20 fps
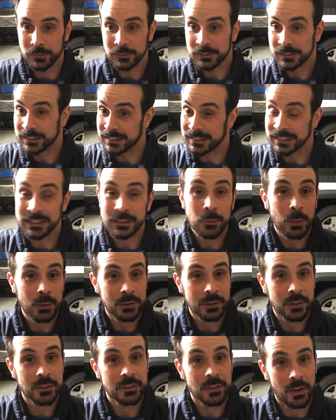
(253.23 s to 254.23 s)
see what
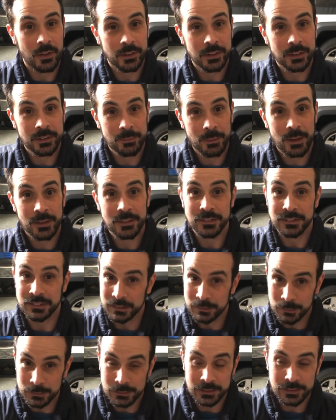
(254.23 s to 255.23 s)
they're talking about,
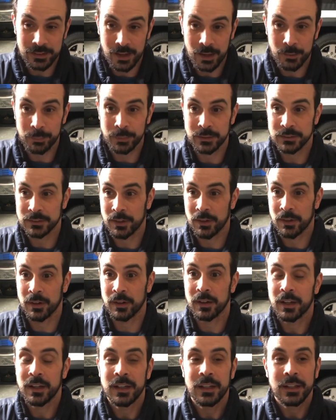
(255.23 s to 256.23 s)
see what the topics
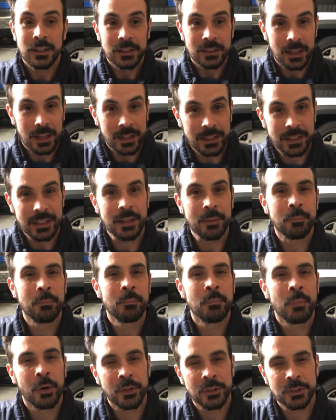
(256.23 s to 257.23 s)
are, kind of
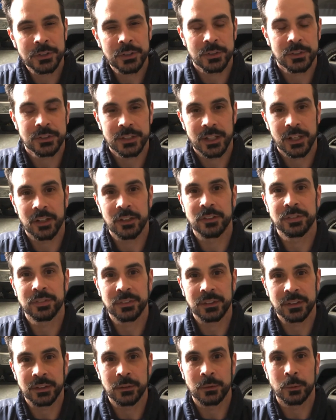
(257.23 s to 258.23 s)
immerse yourself
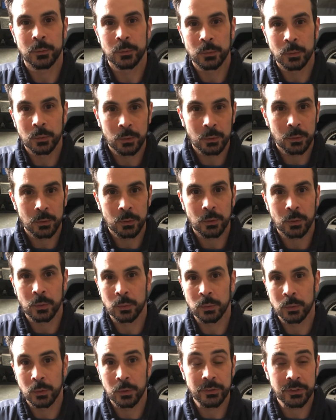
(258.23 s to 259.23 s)
in the role or
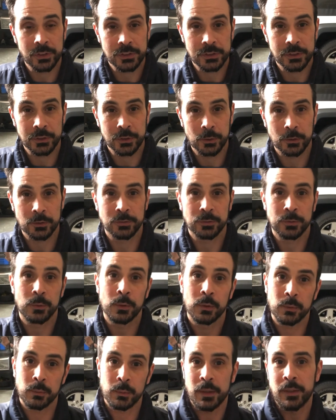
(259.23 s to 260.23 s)
roles that you're going
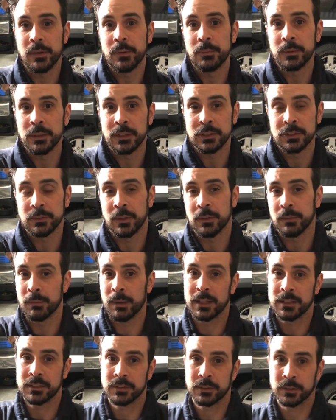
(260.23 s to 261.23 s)
for, whether it be a Scrum
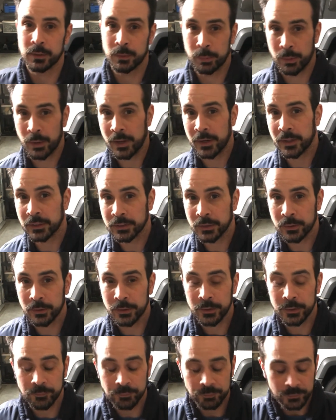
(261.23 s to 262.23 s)
Master or a product
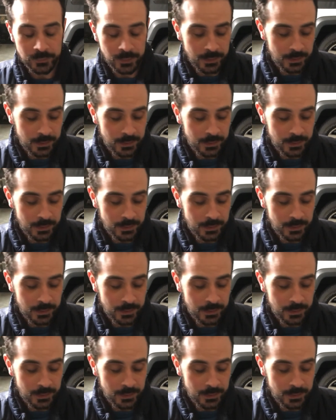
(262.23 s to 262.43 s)
owner.